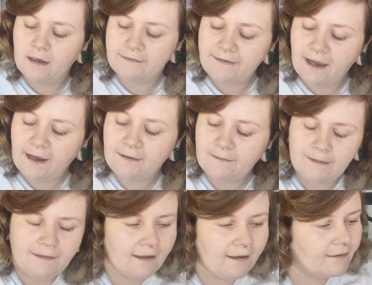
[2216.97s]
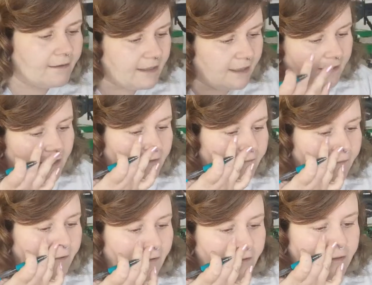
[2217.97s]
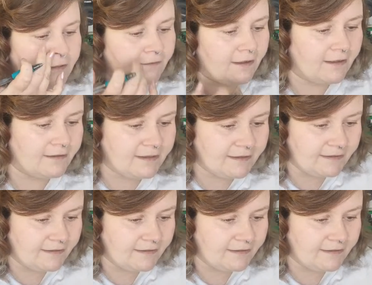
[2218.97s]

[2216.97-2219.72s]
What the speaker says: I'll tag you in that because I forgot to do that.